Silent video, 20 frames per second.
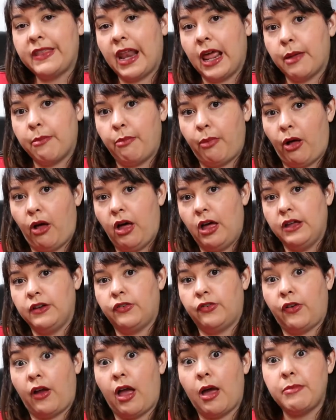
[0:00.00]
that I
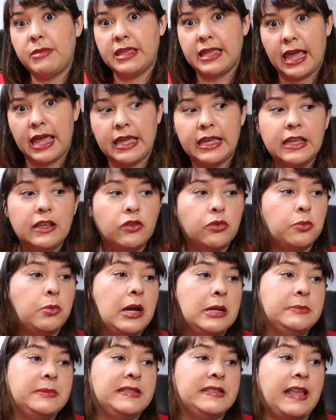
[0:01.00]
bought from Yankee's
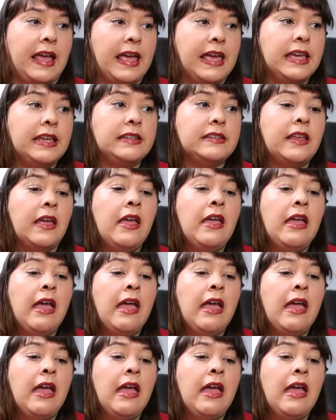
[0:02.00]
website.